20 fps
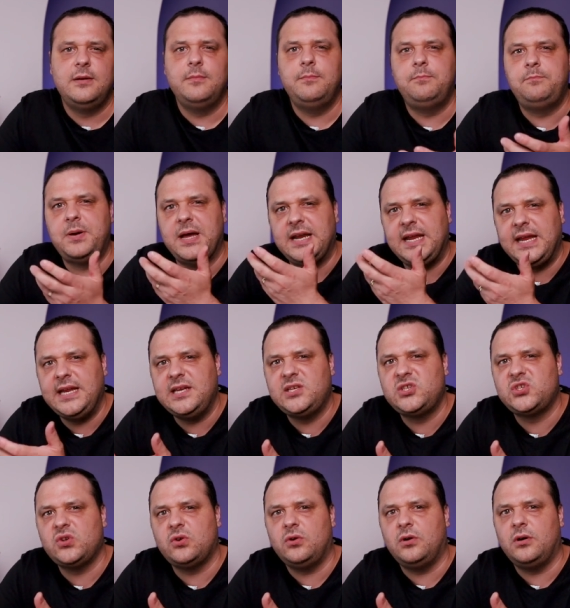but
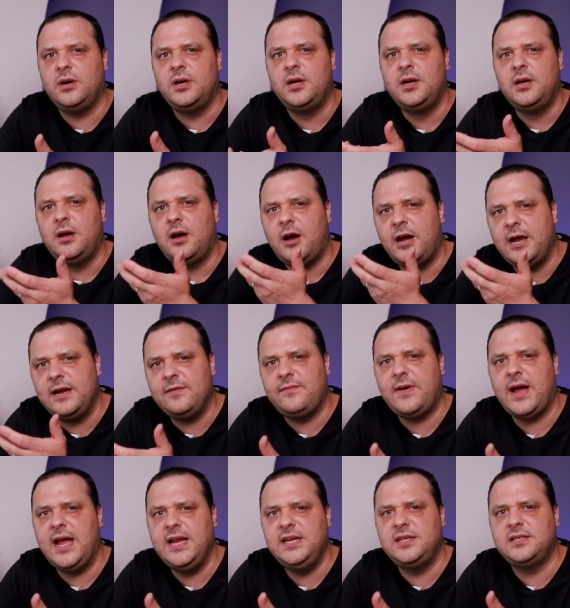Esau I have
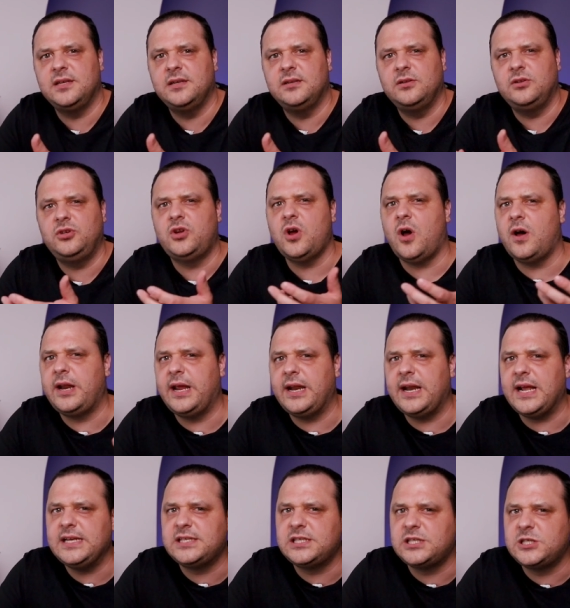hated. God had
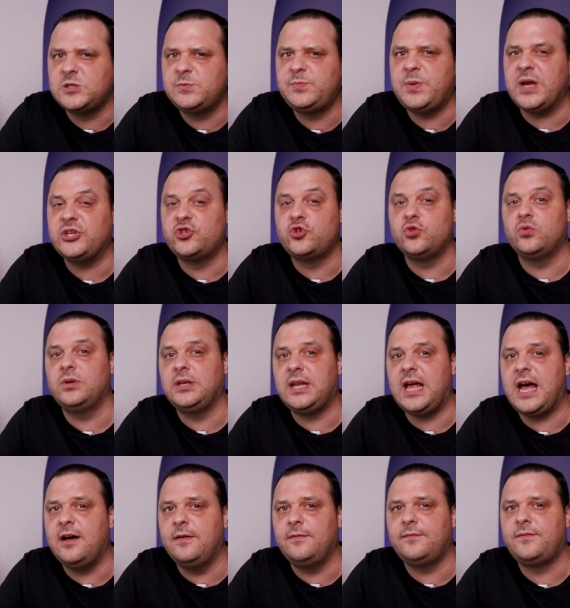a special
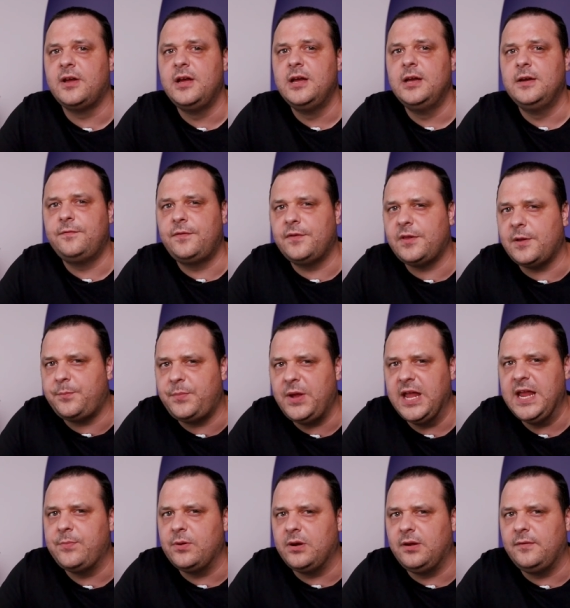love for the
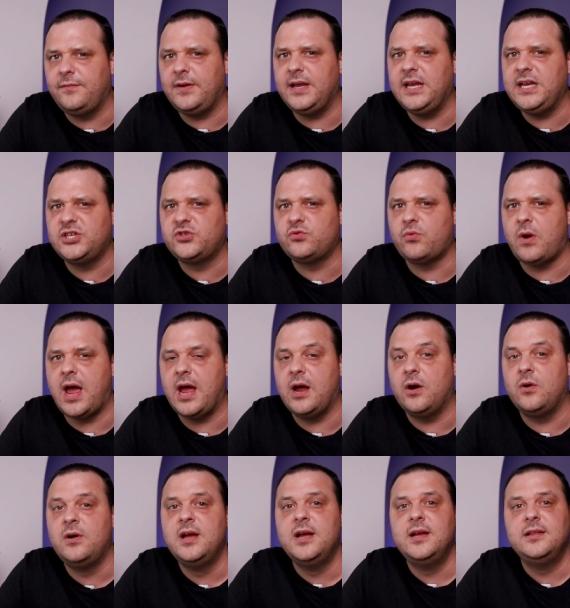people of
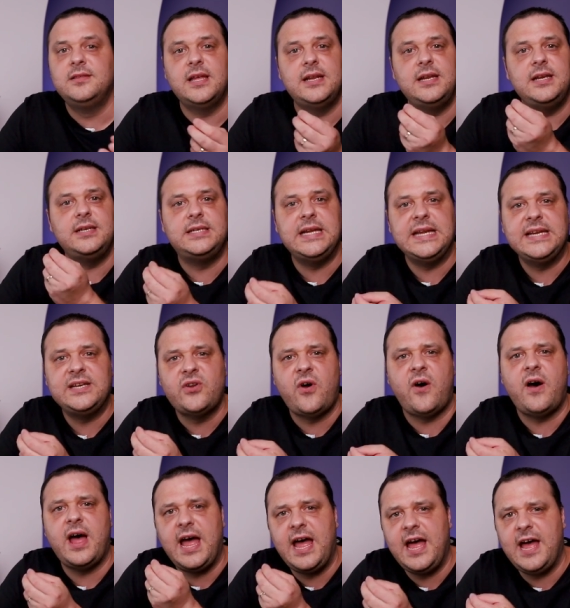Israel that he did
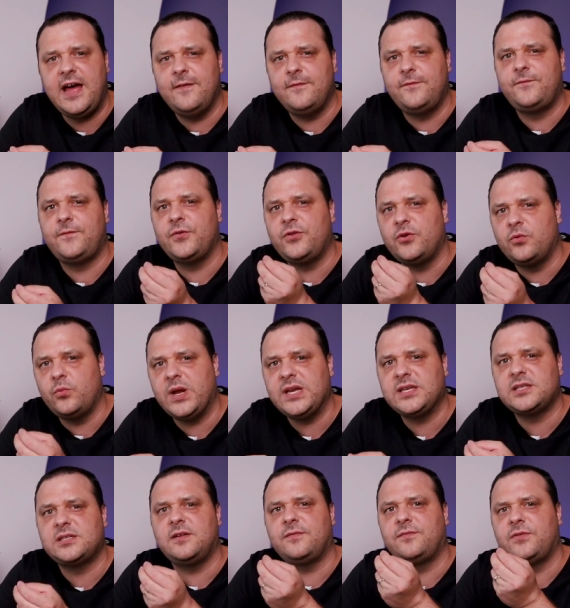not have for the
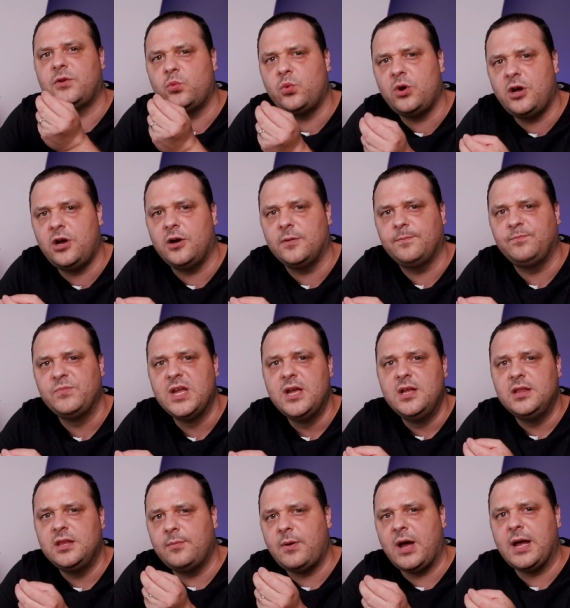rest of the world.
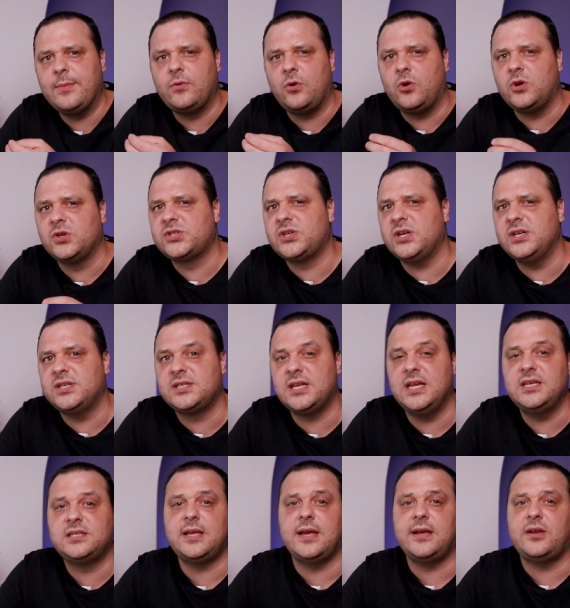The Bible also
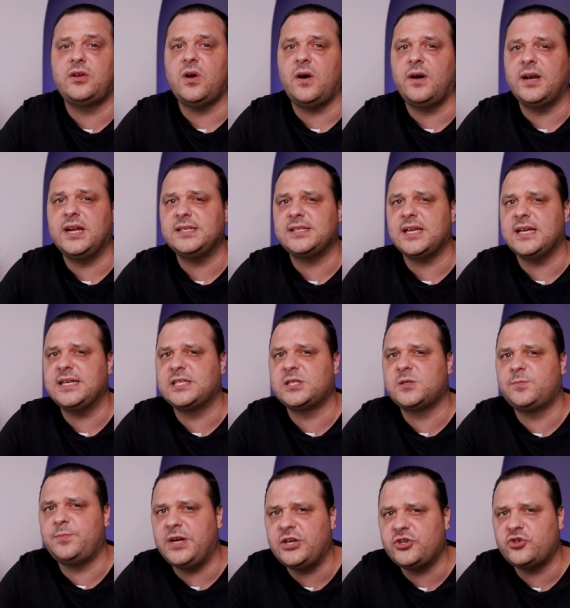says that God has a
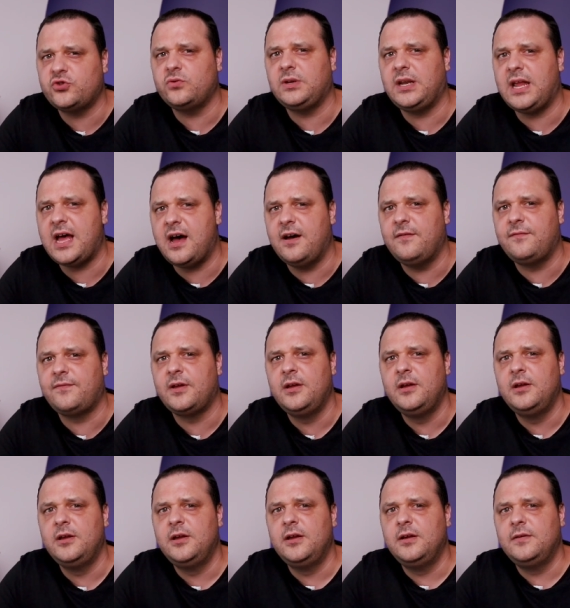special love
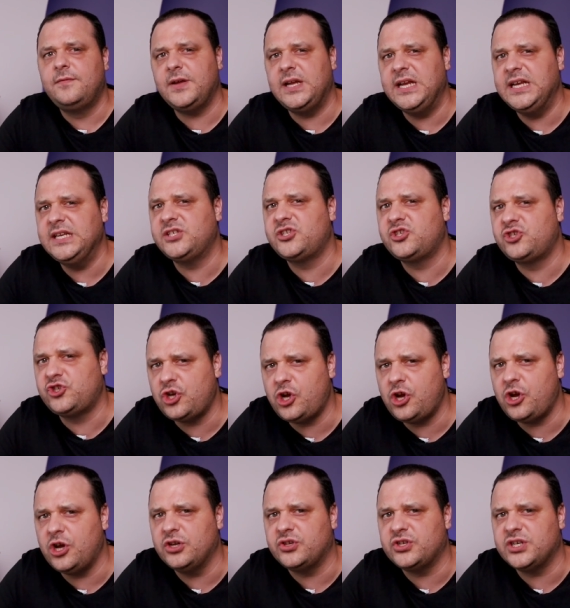for his
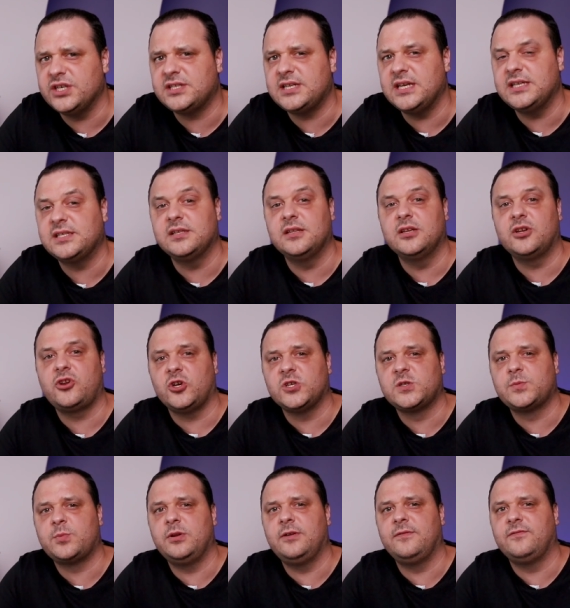church. It says in the
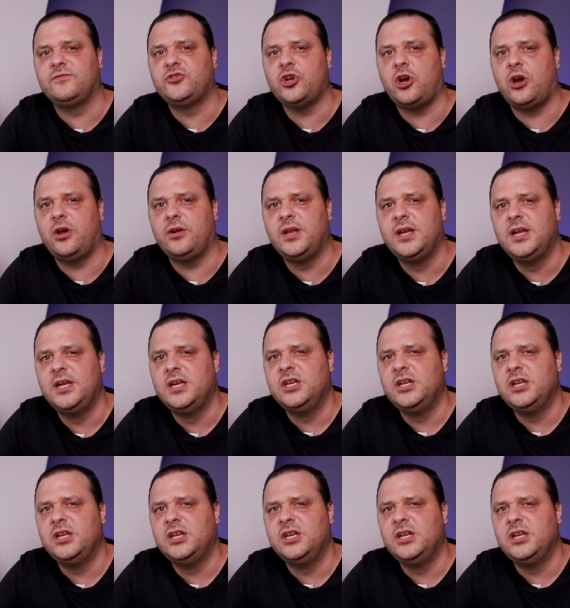Gospel of John,